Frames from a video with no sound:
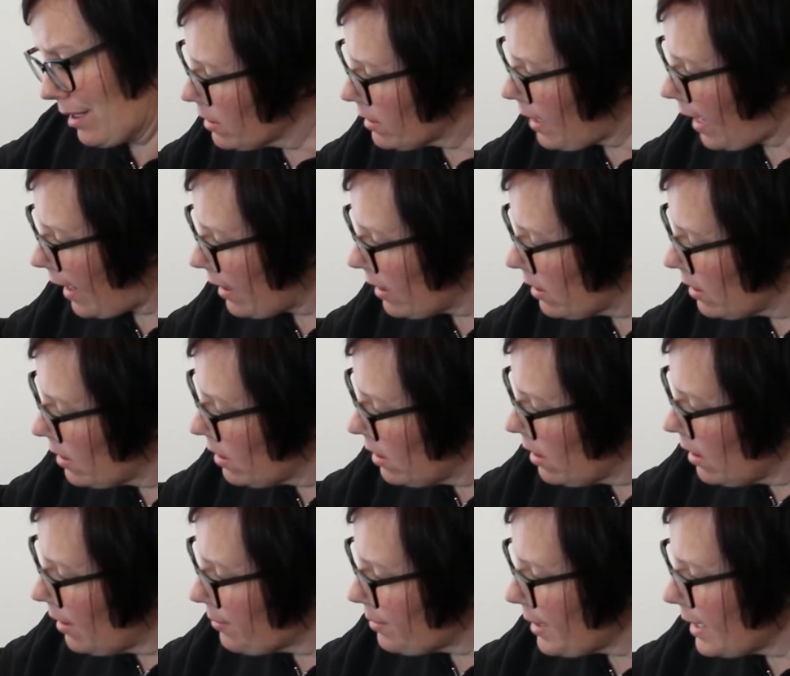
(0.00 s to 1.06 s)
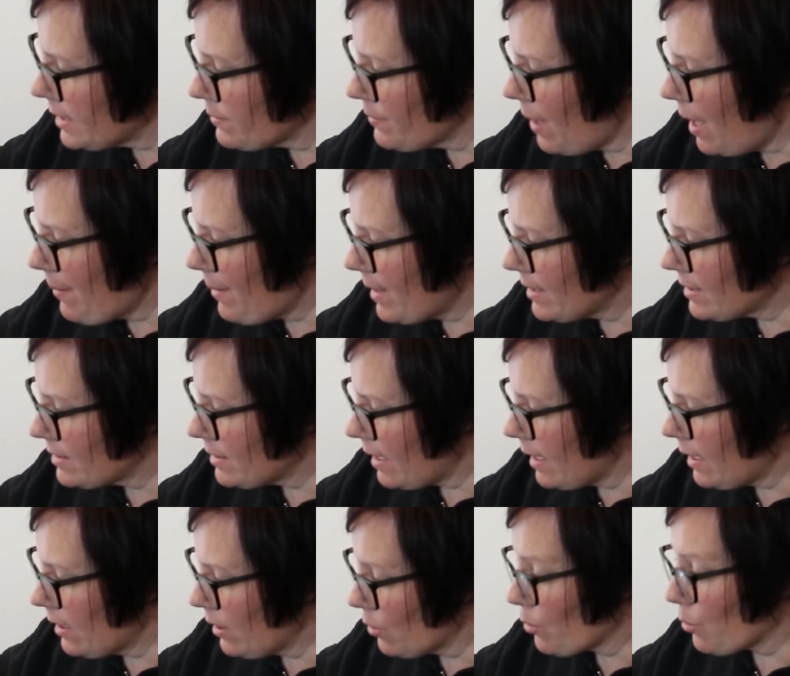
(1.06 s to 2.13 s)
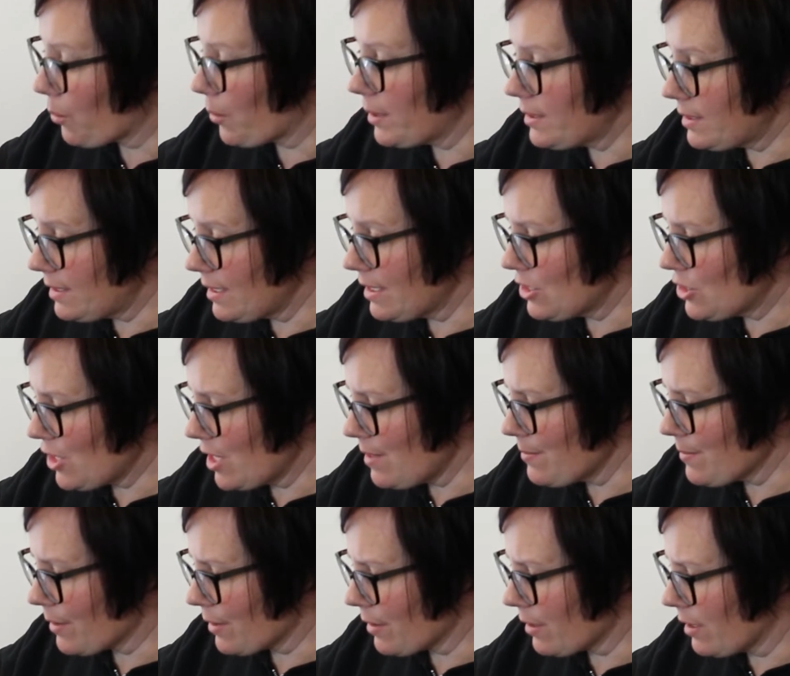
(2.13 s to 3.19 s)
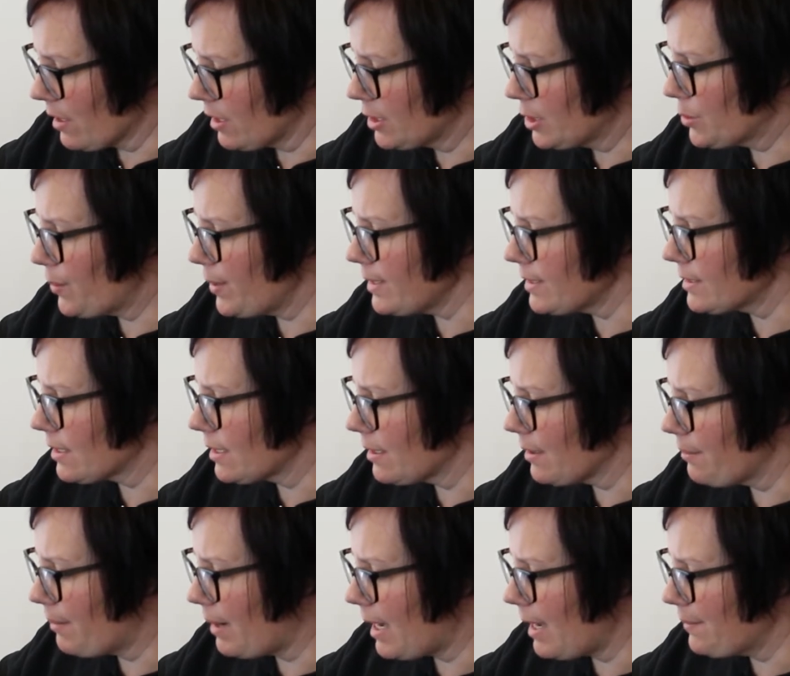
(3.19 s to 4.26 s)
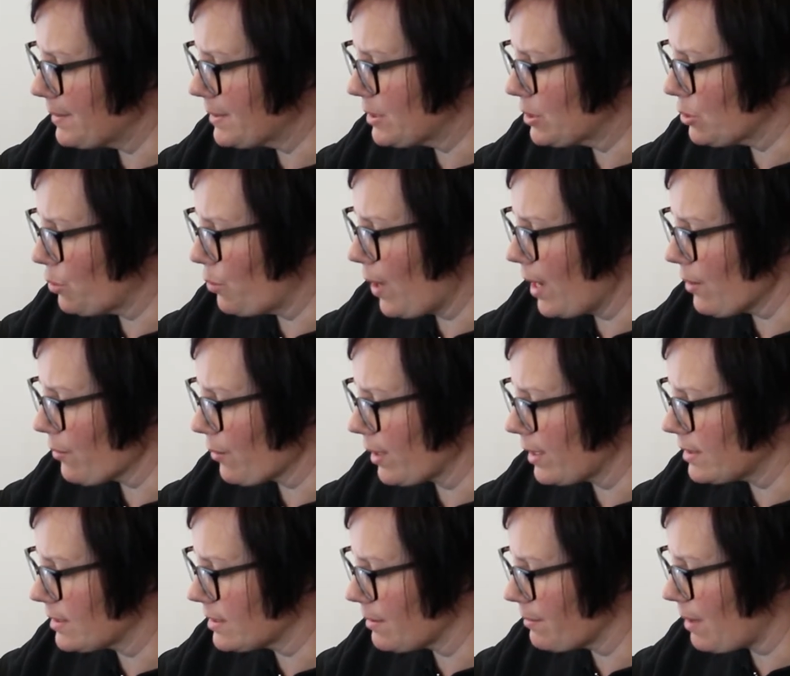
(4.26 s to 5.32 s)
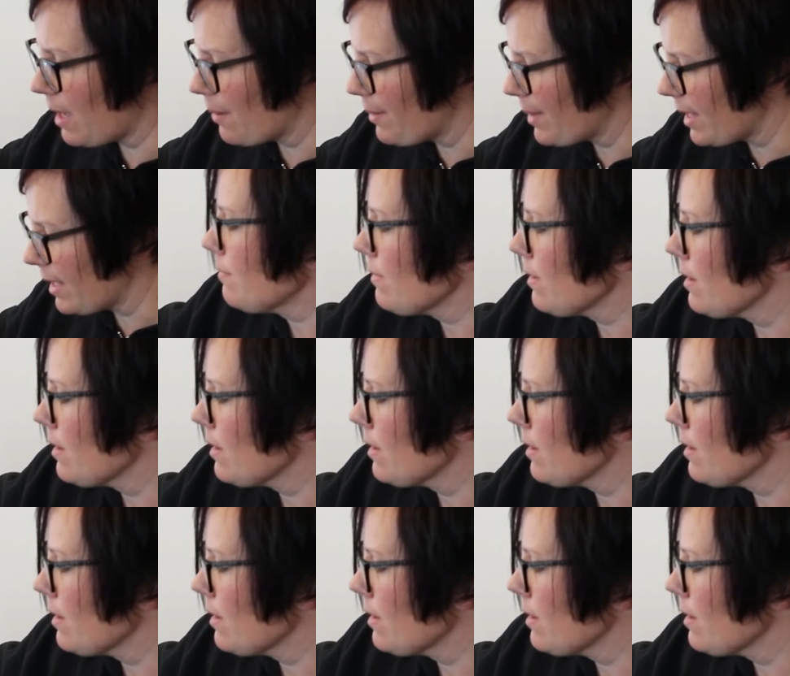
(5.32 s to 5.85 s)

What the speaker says: Okay, place mop inside rinsing chamber. Twist mop to wet rinse the mop head.